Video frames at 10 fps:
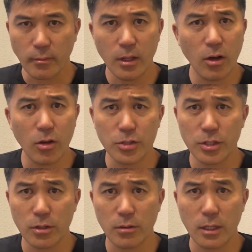
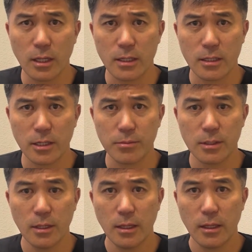Also, a lot of times
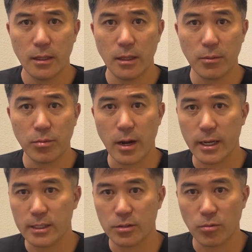the
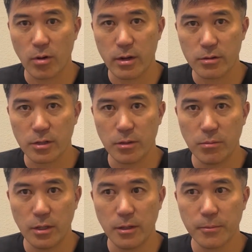brackets and wires can
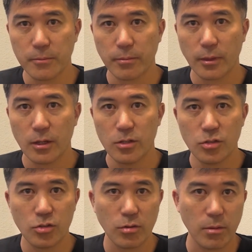be
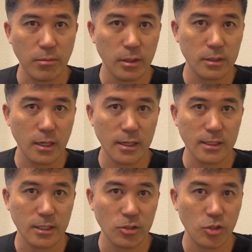
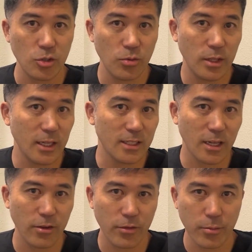traumatizing to the inside
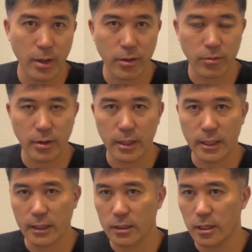of your mouth, right?
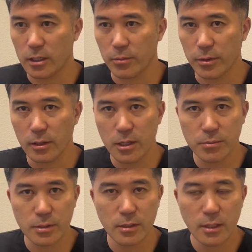It'll cut up your
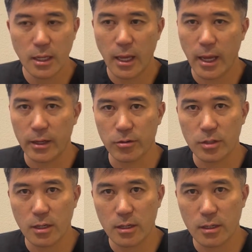lips and your
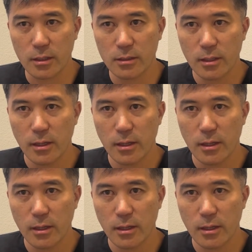tongue.